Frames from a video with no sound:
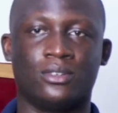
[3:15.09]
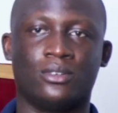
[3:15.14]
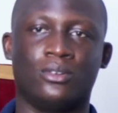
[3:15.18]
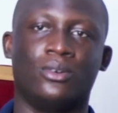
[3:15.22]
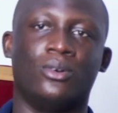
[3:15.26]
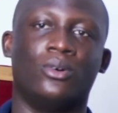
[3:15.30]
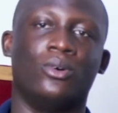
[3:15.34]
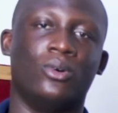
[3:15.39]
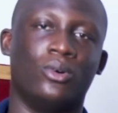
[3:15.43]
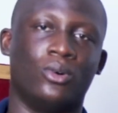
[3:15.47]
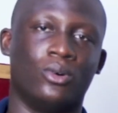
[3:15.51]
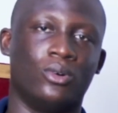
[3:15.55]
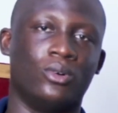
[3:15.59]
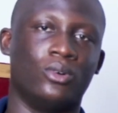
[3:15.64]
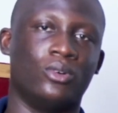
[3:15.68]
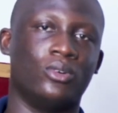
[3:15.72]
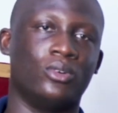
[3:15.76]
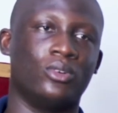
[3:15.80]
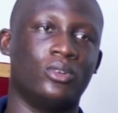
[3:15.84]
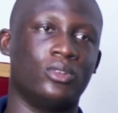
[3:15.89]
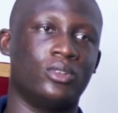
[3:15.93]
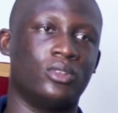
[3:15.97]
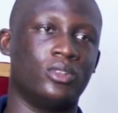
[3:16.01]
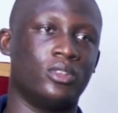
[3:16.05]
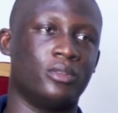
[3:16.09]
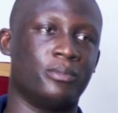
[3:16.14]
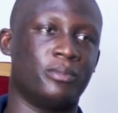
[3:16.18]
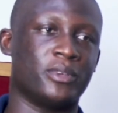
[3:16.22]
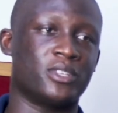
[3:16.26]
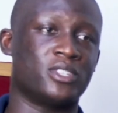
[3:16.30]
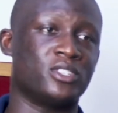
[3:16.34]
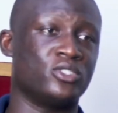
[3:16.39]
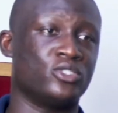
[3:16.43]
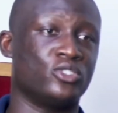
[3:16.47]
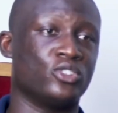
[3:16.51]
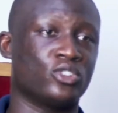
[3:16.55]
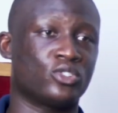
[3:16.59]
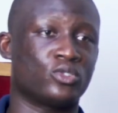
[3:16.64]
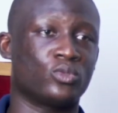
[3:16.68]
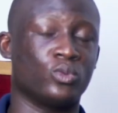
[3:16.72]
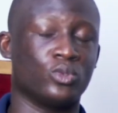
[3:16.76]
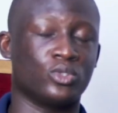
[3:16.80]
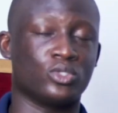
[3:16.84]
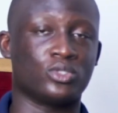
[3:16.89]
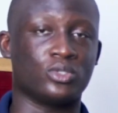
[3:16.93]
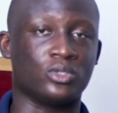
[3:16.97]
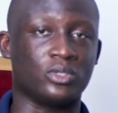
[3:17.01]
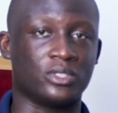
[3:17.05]
or the person just
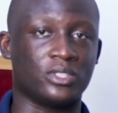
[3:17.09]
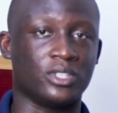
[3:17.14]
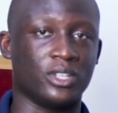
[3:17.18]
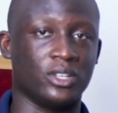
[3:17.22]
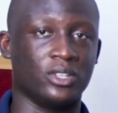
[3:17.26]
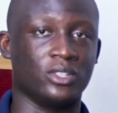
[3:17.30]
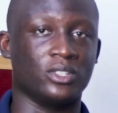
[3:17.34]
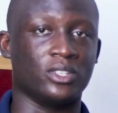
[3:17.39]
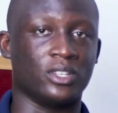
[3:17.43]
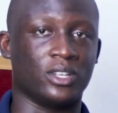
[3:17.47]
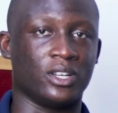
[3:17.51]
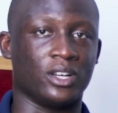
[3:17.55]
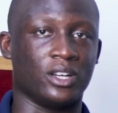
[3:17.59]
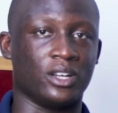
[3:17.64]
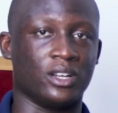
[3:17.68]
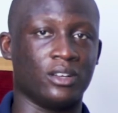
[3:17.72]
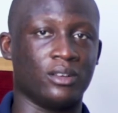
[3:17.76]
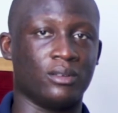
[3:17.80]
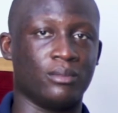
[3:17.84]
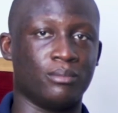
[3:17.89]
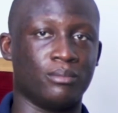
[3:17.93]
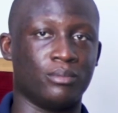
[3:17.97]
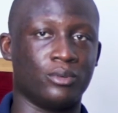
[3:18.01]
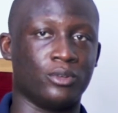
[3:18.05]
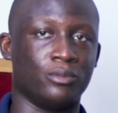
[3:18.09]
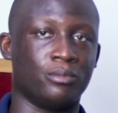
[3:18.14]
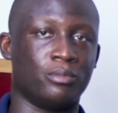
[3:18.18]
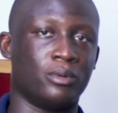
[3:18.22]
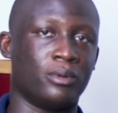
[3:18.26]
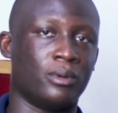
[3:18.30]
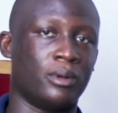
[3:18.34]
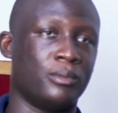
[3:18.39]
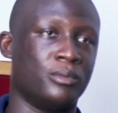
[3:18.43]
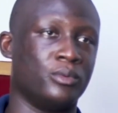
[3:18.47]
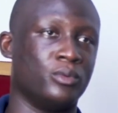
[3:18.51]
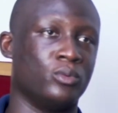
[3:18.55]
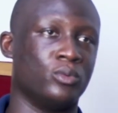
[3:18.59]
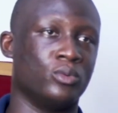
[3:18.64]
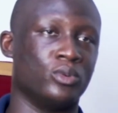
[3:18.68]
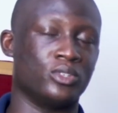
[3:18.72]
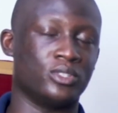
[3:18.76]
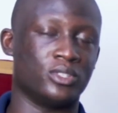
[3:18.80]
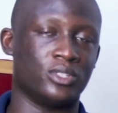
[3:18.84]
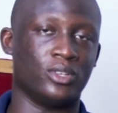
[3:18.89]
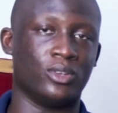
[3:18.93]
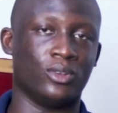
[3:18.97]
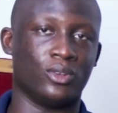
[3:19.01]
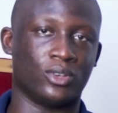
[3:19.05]
wants to sell the car but probably
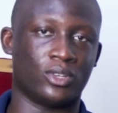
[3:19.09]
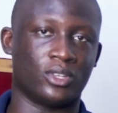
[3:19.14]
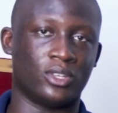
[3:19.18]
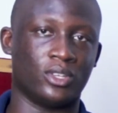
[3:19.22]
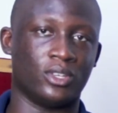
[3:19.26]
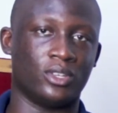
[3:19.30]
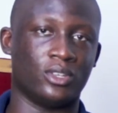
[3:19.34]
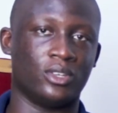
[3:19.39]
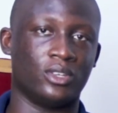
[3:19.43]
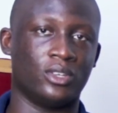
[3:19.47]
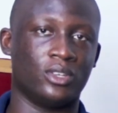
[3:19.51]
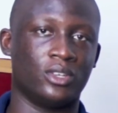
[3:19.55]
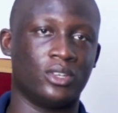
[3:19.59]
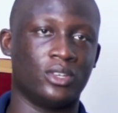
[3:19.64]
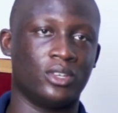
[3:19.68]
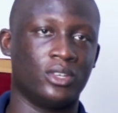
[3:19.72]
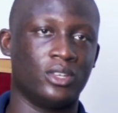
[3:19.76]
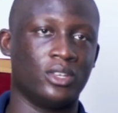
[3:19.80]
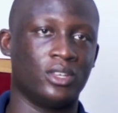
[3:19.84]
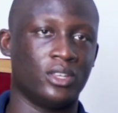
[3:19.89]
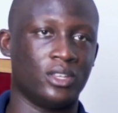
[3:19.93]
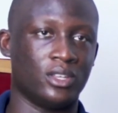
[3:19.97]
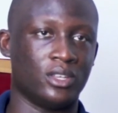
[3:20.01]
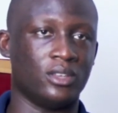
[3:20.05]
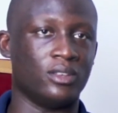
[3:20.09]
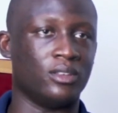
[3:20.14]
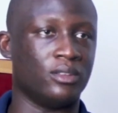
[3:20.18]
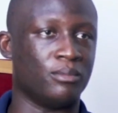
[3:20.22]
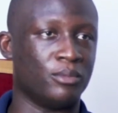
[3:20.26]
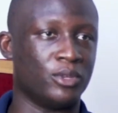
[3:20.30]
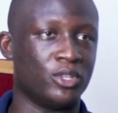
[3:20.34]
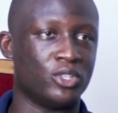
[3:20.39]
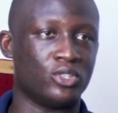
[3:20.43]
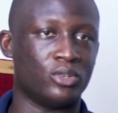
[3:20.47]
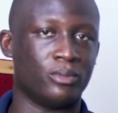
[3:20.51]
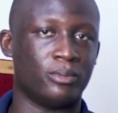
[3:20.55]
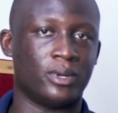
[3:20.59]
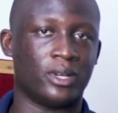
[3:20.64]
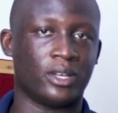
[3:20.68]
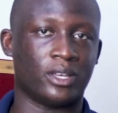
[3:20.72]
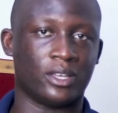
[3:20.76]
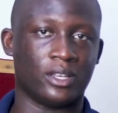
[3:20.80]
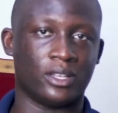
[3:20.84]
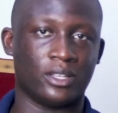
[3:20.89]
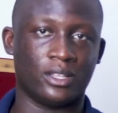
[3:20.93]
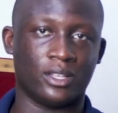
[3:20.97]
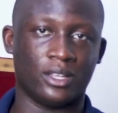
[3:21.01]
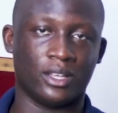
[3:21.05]
wasn't lucky in the major
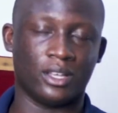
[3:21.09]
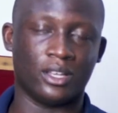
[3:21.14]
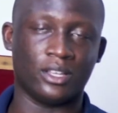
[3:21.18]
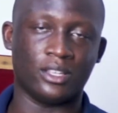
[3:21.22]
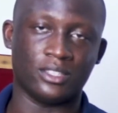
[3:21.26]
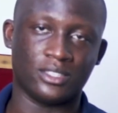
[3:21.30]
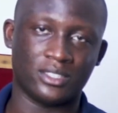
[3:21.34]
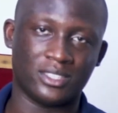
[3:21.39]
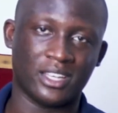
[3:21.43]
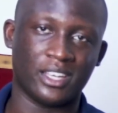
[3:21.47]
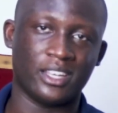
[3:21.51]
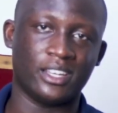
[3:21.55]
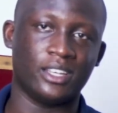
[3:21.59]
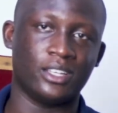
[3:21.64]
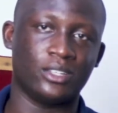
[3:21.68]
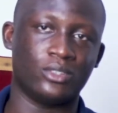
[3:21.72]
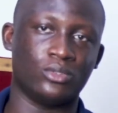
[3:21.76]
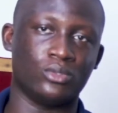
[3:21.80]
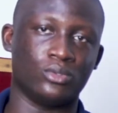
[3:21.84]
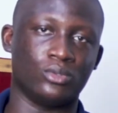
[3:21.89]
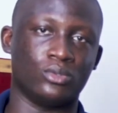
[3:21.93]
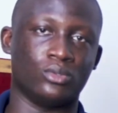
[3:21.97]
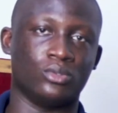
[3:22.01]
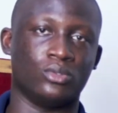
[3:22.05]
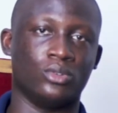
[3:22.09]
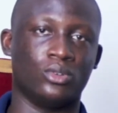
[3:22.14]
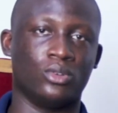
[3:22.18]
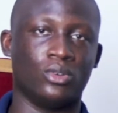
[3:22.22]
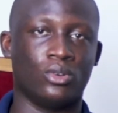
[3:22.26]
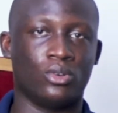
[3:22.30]
market and decided to